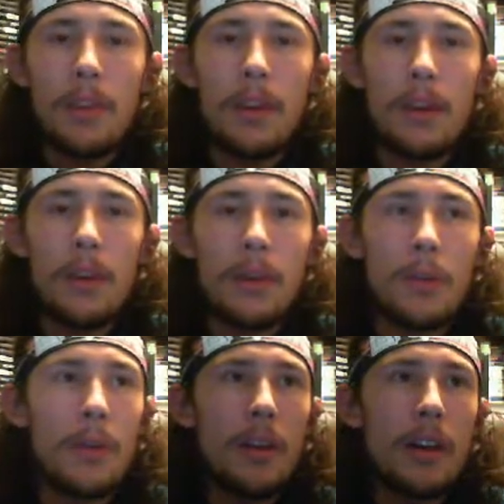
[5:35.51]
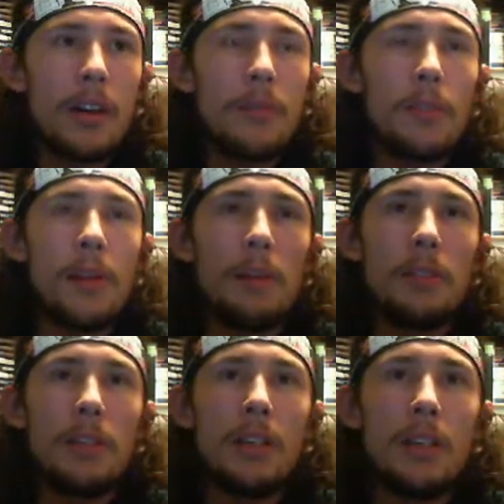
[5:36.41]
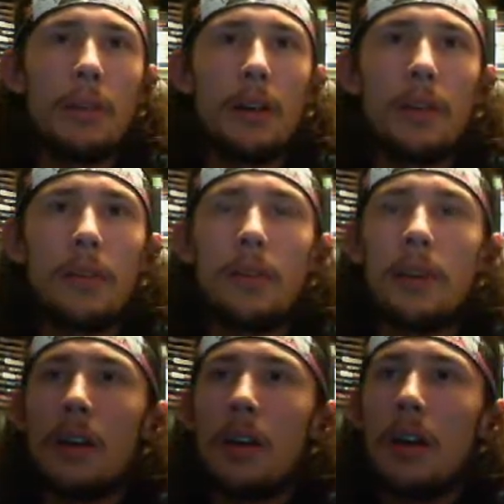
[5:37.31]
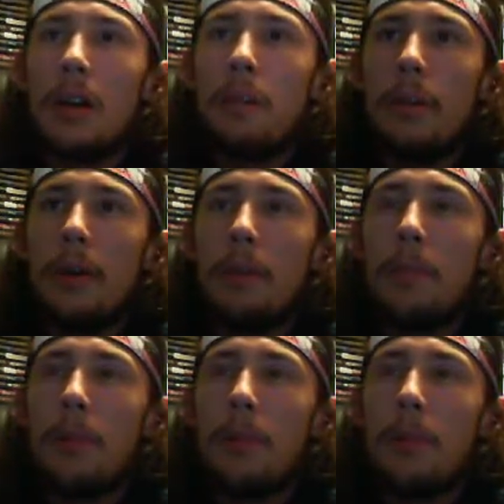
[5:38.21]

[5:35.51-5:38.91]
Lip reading: or I could ramble on about a bit more.